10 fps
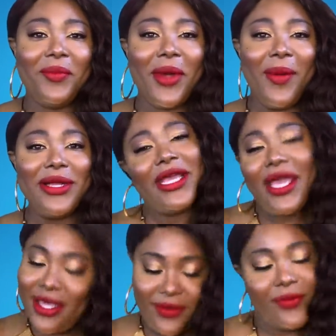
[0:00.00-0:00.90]
Mama
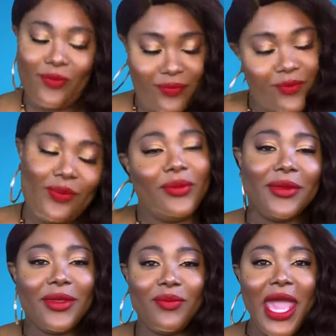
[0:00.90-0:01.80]
D,
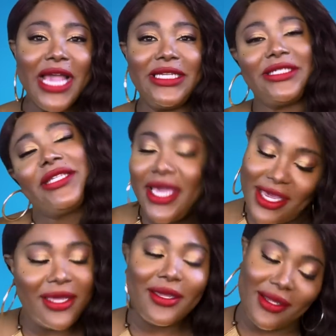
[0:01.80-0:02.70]
Messy
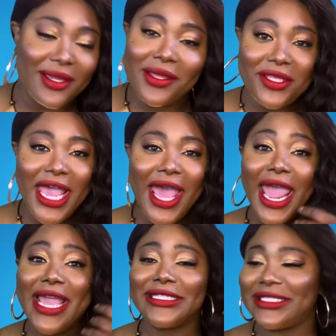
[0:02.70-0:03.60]
C, they
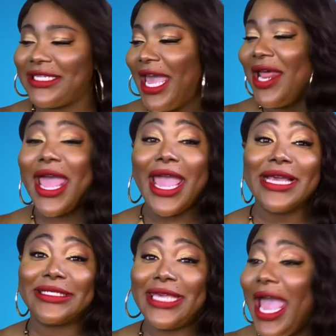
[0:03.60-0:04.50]
is
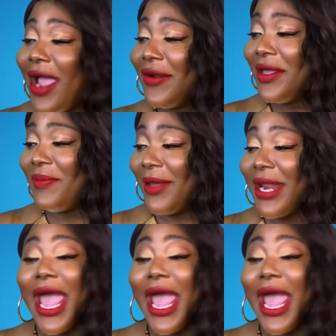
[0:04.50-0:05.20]
carrying, baby.